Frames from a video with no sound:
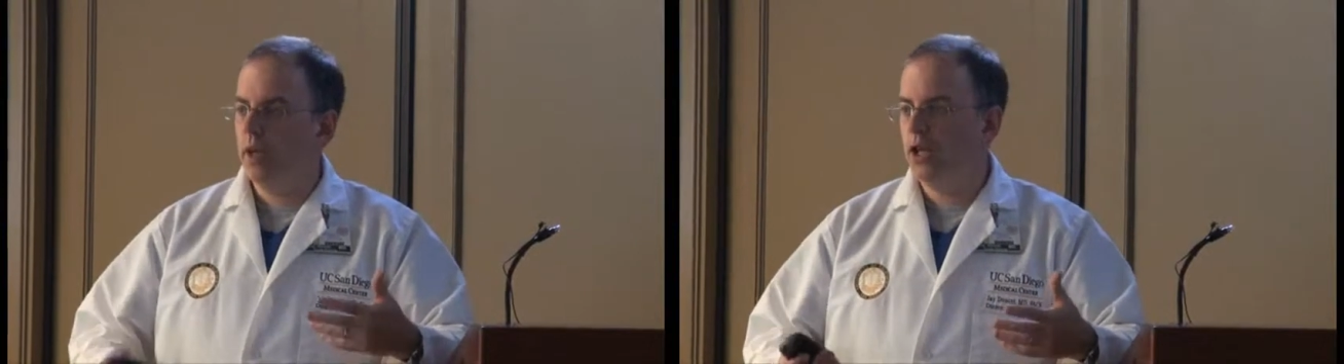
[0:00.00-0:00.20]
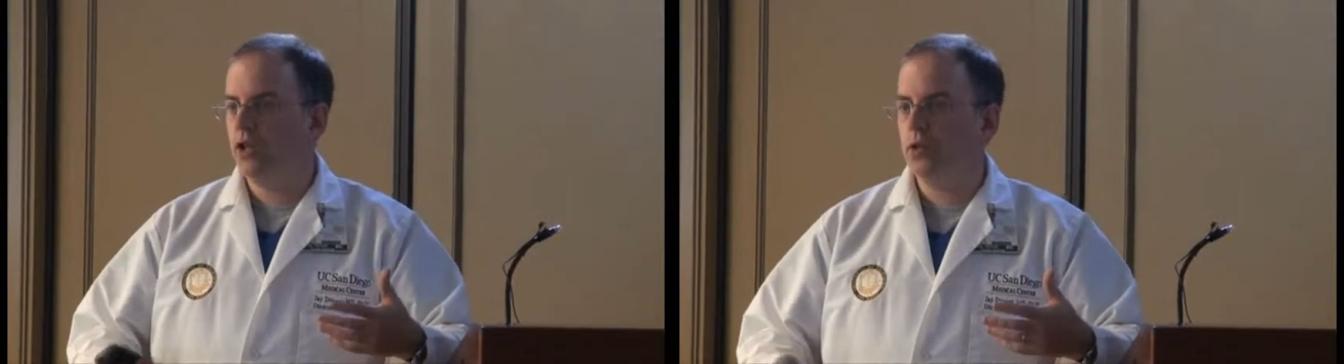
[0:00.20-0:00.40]

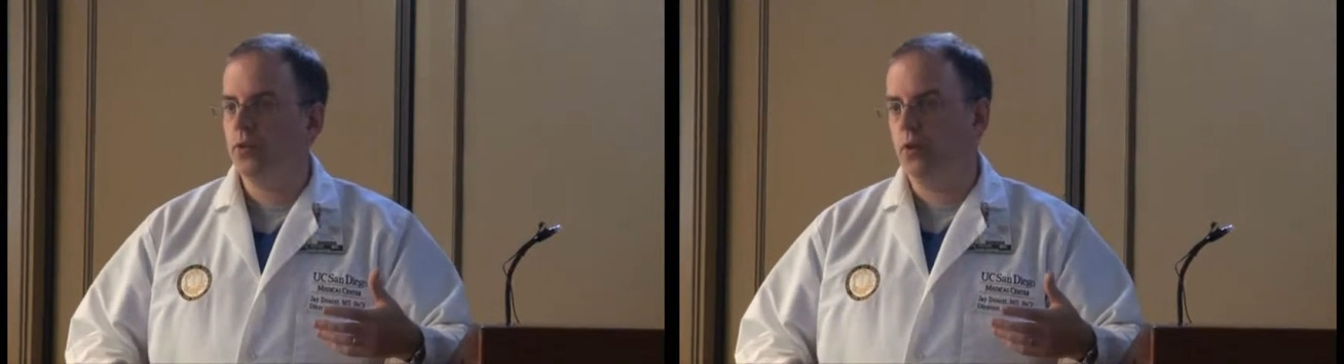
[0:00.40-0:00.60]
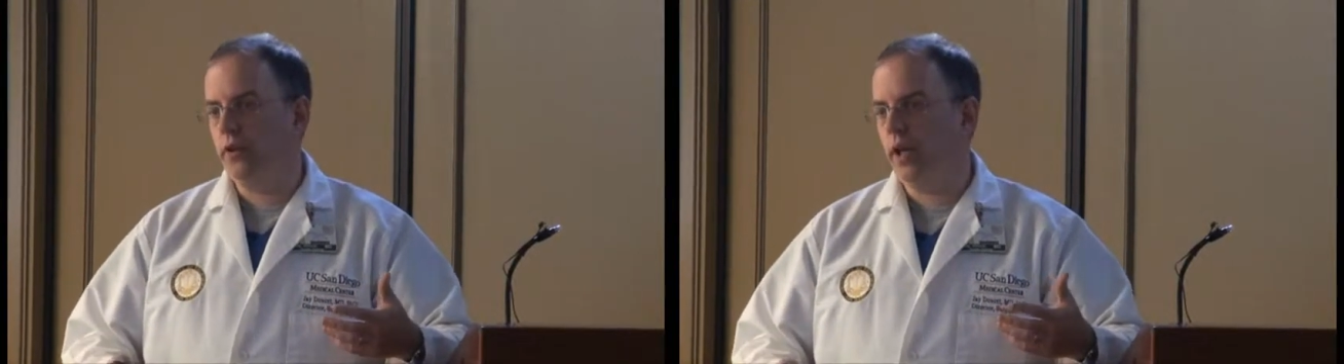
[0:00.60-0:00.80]
patients
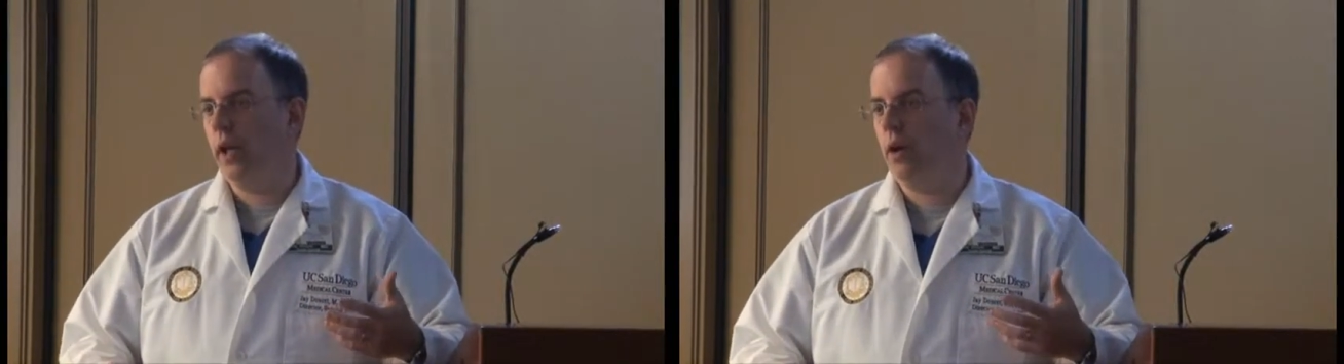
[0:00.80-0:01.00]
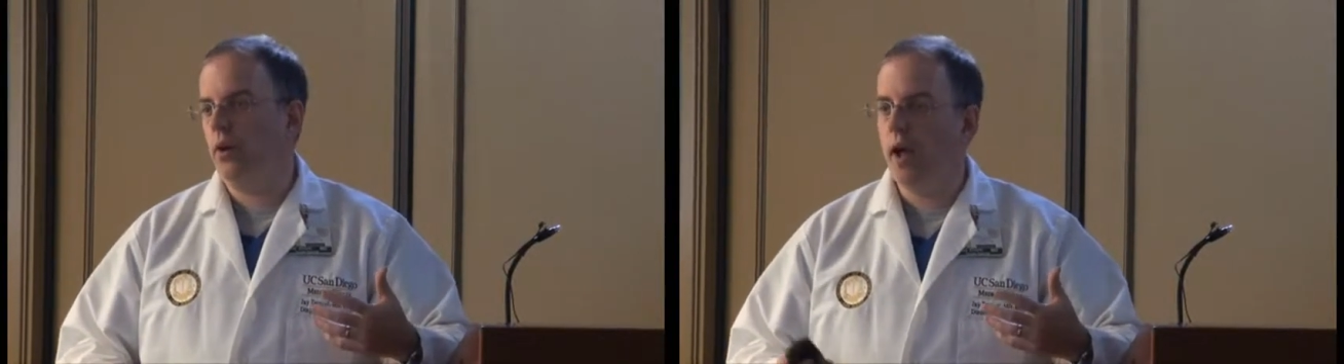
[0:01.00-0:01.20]
for a
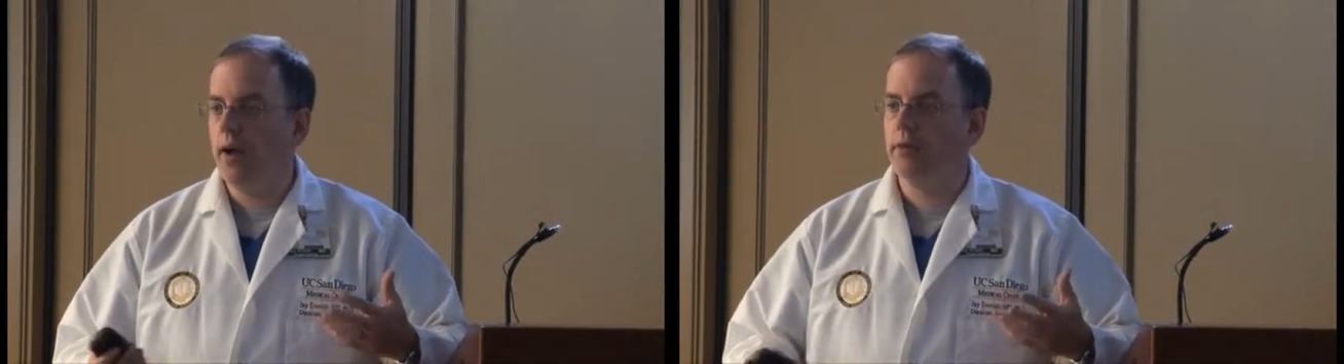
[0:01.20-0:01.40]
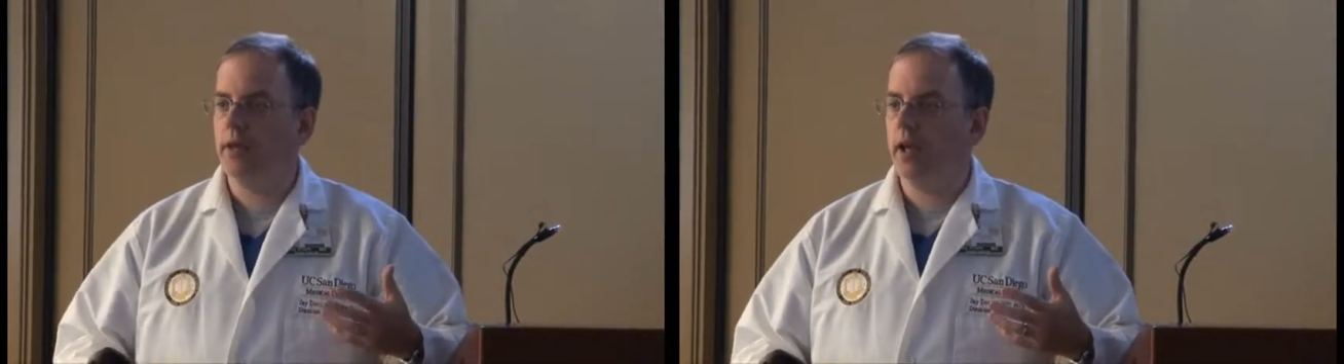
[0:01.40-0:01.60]
day or
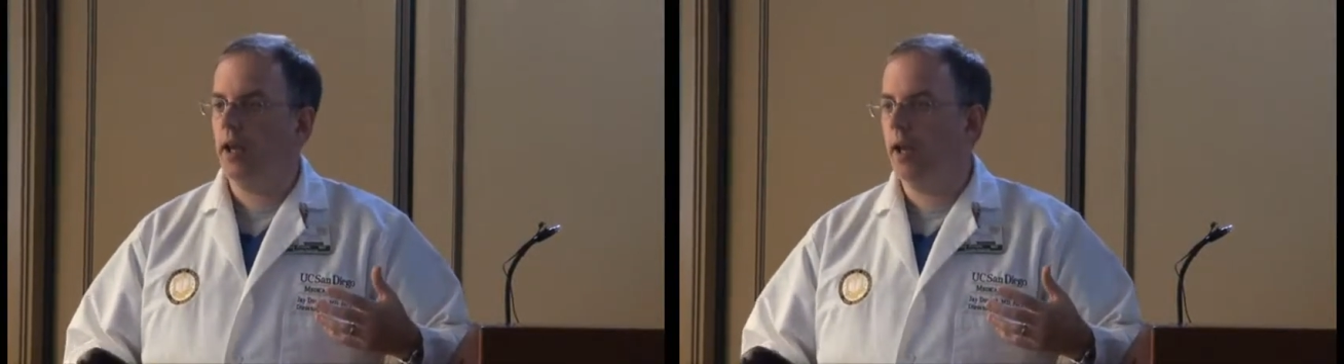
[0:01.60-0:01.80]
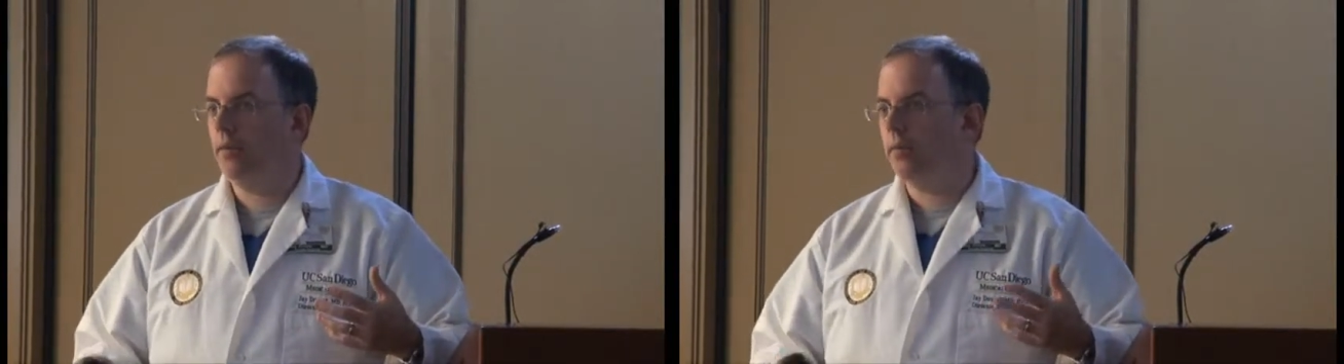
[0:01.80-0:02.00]
half a
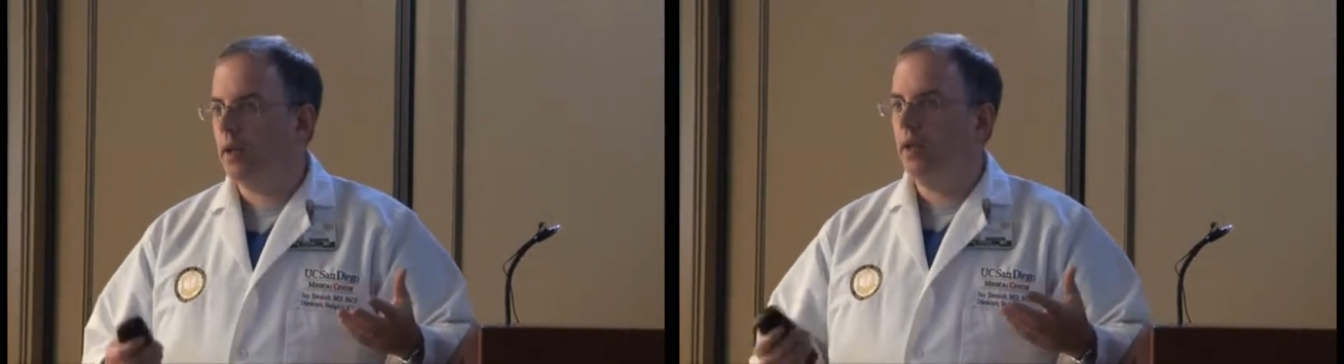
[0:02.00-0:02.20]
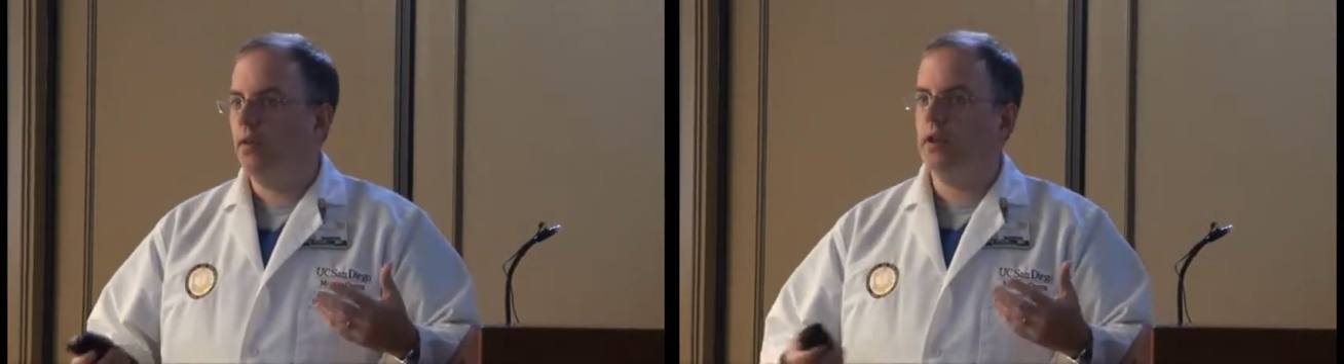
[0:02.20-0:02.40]
day, and
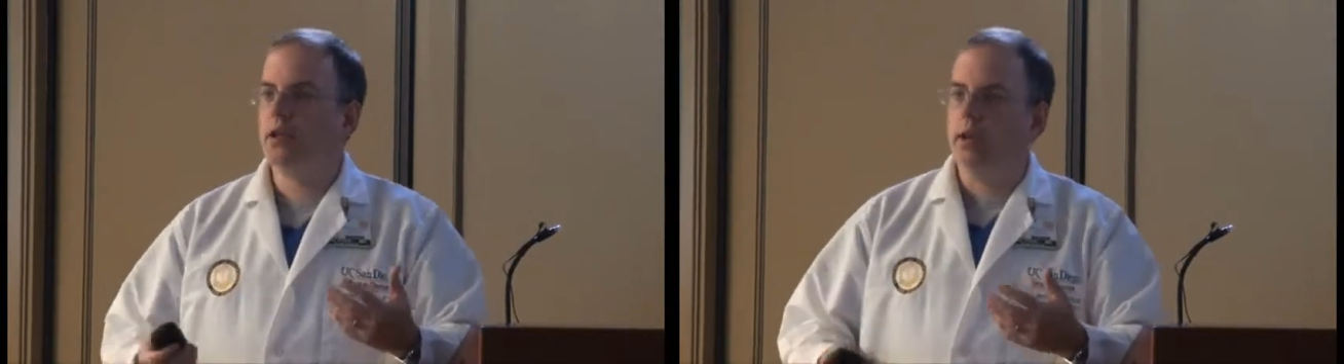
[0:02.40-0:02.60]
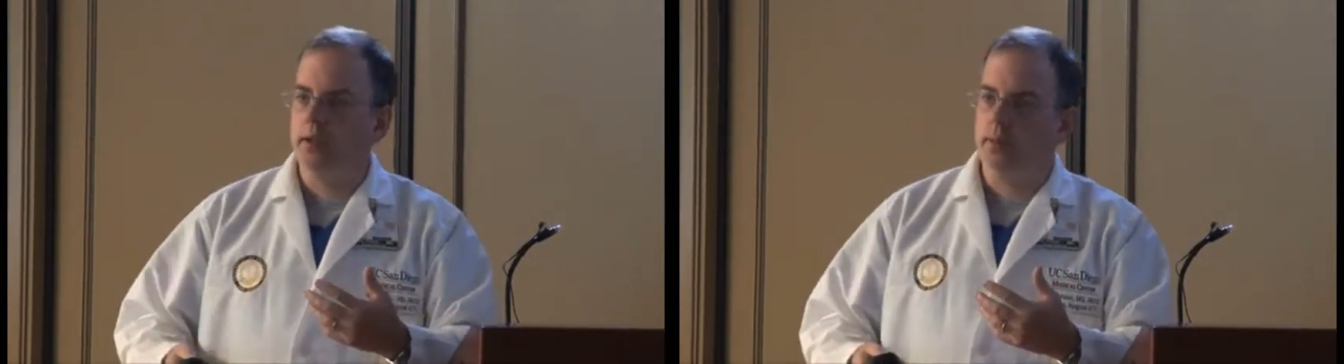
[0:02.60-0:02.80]

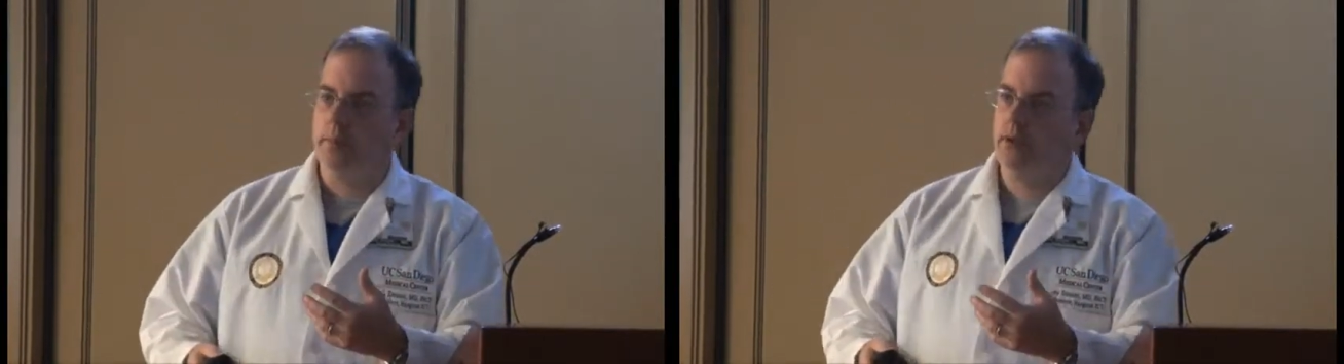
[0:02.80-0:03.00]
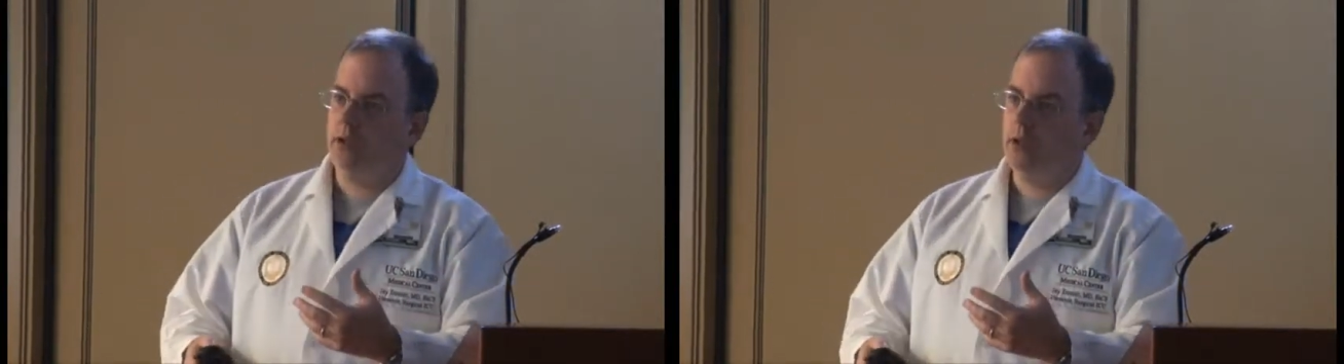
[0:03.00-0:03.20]
things got a little
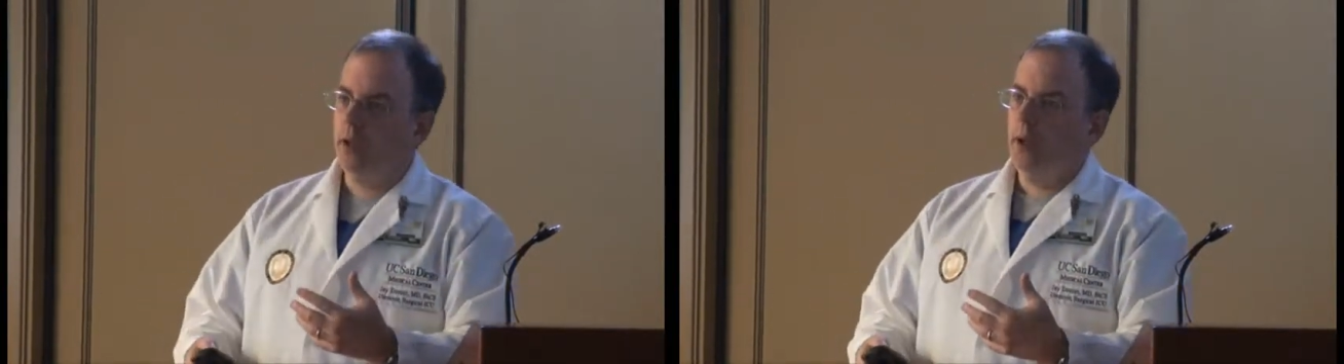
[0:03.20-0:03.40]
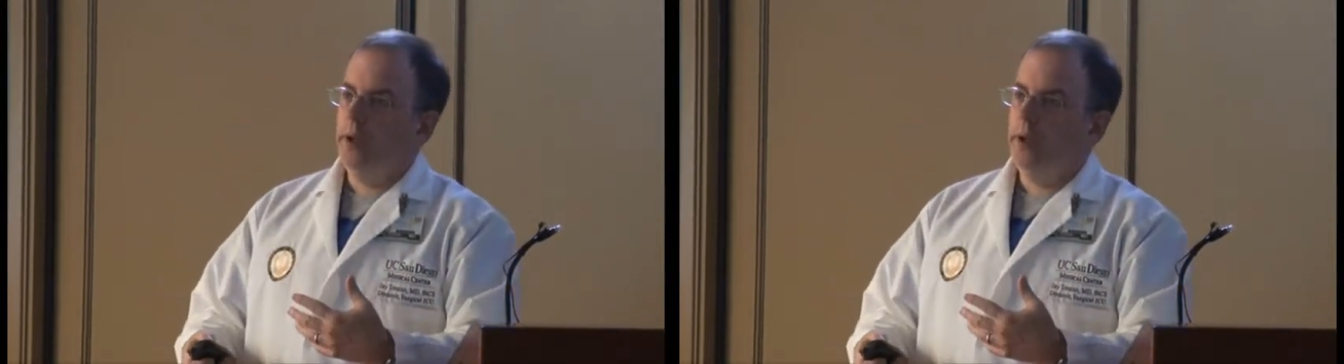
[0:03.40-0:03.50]
busy.